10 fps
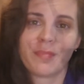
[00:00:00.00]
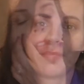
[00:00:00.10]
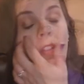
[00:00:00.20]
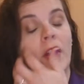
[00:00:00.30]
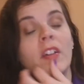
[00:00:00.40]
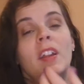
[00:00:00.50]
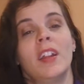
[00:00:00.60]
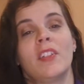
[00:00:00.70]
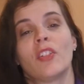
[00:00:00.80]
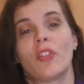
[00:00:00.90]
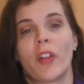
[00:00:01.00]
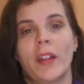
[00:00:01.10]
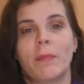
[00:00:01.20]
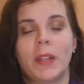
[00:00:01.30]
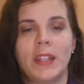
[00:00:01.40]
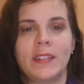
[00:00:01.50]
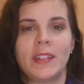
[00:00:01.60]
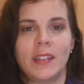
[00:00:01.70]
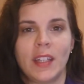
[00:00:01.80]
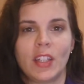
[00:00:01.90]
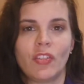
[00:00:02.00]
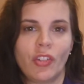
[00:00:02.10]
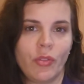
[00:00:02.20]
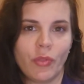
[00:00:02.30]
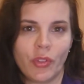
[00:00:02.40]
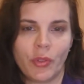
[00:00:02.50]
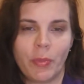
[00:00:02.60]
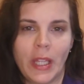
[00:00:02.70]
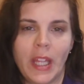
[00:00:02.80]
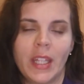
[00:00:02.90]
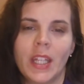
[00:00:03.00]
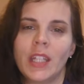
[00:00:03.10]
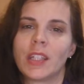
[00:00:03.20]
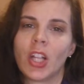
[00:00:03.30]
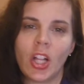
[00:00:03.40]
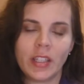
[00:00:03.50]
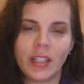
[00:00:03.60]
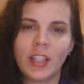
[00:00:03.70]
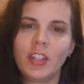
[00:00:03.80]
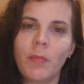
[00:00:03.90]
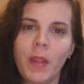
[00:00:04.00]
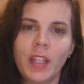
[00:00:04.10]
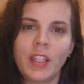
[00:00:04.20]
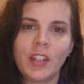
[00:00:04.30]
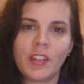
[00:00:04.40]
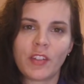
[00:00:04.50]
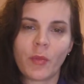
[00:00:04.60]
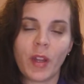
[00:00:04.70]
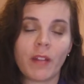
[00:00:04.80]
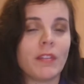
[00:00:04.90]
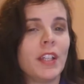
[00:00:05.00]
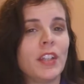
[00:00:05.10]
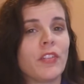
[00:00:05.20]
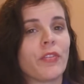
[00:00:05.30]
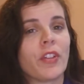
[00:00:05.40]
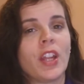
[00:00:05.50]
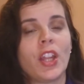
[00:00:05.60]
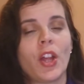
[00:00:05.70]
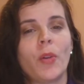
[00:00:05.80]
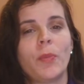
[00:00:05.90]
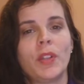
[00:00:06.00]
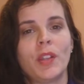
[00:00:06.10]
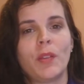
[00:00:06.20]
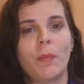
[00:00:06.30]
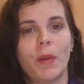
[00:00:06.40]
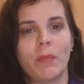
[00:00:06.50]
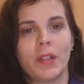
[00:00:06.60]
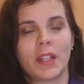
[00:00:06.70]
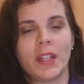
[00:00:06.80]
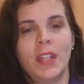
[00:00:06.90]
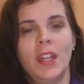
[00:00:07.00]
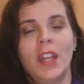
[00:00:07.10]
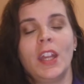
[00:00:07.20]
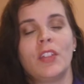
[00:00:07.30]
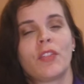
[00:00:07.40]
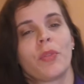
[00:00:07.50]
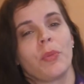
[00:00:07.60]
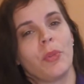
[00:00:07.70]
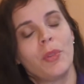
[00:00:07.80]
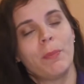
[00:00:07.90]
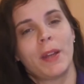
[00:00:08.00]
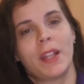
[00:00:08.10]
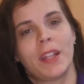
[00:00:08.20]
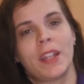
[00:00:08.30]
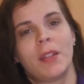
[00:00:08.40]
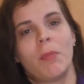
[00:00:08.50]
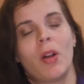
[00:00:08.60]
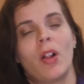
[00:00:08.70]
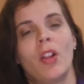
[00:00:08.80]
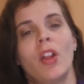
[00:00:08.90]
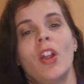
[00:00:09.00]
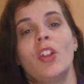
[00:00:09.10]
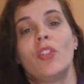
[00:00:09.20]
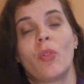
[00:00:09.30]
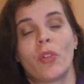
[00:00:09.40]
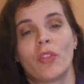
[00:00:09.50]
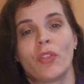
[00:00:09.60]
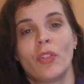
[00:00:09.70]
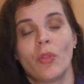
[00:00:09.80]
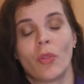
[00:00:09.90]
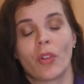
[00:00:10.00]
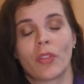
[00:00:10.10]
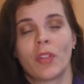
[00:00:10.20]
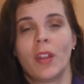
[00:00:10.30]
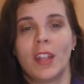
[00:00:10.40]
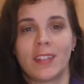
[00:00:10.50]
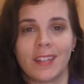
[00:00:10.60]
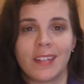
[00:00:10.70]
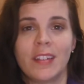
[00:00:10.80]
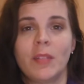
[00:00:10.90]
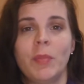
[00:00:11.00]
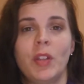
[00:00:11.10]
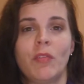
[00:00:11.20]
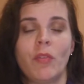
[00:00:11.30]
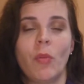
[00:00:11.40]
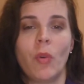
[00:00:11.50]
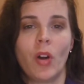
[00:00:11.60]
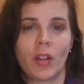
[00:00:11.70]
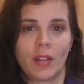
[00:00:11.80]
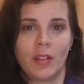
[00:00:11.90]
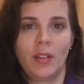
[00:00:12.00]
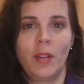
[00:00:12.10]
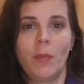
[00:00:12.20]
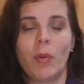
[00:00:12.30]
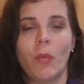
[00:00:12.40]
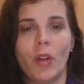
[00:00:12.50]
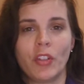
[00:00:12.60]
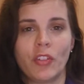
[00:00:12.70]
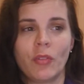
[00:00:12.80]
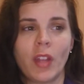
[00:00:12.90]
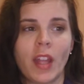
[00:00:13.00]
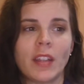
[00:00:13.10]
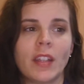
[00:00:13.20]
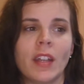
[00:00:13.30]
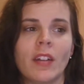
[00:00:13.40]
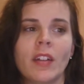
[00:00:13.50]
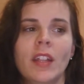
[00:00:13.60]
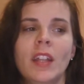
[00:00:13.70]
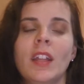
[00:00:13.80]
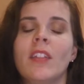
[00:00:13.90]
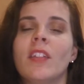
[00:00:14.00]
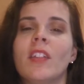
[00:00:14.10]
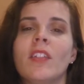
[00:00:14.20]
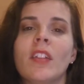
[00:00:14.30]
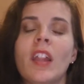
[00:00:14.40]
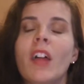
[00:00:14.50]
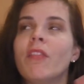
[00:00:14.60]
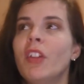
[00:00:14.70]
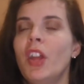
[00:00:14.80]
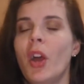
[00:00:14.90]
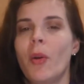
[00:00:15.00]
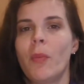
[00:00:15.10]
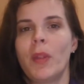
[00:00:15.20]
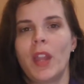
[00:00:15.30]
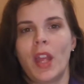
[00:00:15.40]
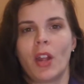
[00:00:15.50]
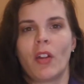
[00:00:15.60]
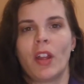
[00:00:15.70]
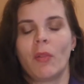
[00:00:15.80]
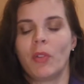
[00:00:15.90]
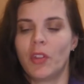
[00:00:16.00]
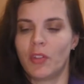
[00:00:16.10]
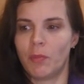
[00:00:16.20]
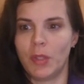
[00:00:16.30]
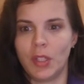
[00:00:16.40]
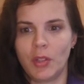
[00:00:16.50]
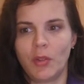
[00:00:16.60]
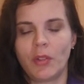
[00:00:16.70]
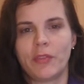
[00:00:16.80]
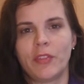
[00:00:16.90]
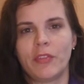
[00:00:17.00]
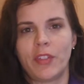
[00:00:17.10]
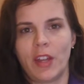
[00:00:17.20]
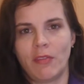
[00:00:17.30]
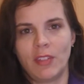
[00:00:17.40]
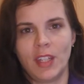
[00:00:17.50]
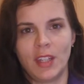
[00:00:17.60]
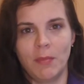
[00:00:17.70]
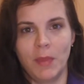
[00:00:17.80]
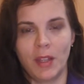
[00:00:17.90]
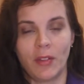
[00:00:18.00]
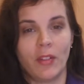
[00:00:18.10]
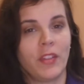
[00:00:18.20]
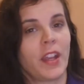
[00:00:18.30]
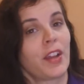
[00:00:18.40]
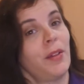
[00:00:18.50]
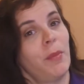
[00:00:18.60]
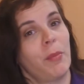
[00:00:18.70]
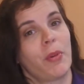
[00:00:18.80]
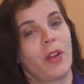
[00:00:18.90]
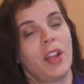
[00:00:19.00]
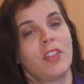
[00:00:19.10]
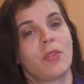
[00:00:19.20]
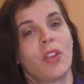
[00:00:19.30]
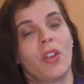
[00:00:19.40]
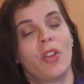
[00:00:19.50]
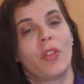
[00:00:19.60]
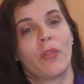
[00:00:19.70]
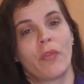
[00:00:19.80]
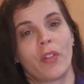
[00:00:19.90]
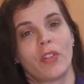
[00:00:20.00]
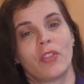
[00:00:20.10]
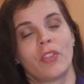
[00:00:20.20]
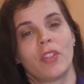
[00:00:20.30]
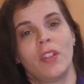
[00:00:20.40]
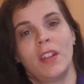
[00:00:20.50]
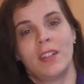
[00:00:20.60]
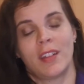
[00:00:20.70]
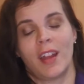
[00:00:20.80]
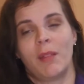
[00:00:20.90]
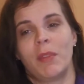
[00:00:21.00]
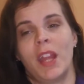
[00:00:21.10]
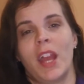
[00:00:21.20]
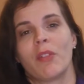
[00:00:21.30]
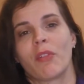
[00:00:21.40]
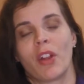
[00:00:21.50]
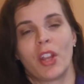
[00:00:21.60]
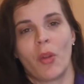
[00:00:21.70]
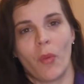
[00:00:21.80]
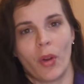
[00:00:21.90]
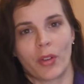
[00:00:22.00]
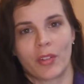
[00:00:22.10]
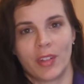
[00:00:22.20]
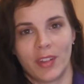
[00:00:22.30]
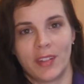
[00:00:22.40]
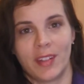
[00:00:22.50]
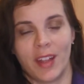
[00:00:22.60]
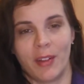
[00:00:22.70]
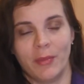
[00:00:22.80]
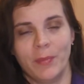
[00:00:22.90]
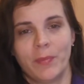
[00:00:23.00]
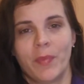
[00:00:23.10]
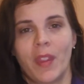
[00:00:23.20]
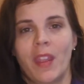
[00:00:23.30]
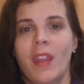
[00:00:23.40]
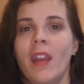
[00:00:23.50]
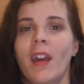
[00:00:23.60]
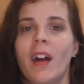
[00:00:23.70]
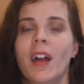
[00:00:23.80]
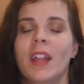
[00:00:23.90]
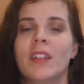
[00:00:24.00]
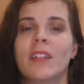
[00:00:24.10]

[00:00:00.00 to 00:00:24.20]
There is a great place to take children to play. It's called Independence Square. It's free and open to the public. It's through the Pelican Mall towards the north. It's a little bit of a walk, but once you get there, it's this lovely open area with this beautiful fountain in the middle that commemorates the first time they had running water to the town. It's